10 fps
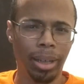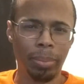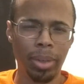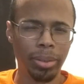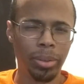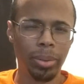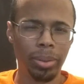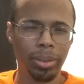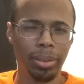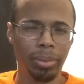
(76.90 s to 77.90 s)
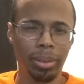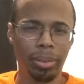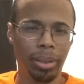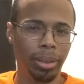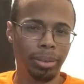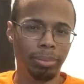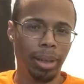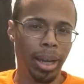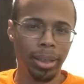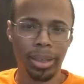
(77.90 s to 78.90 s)
I'm not sure. It, like,
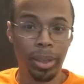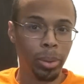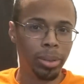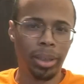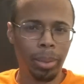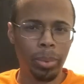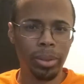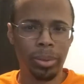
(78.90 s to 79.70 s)
I get her sandwich.